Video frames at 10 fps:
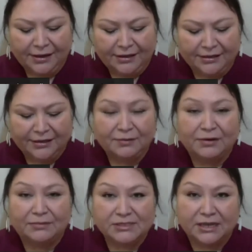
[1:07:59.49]
and
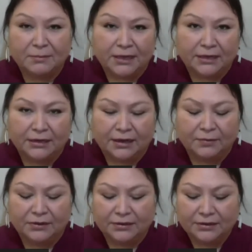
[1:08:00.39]
it would upset me, and
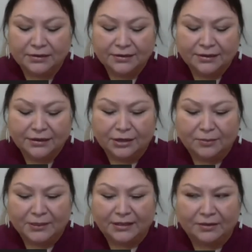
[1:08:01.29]
I would, you
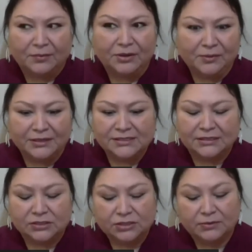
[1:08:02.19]
know, be like, well, who
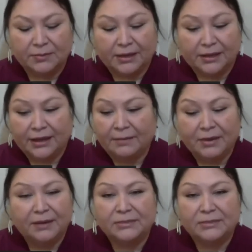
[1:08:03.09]
is it? And she would be like, Aunt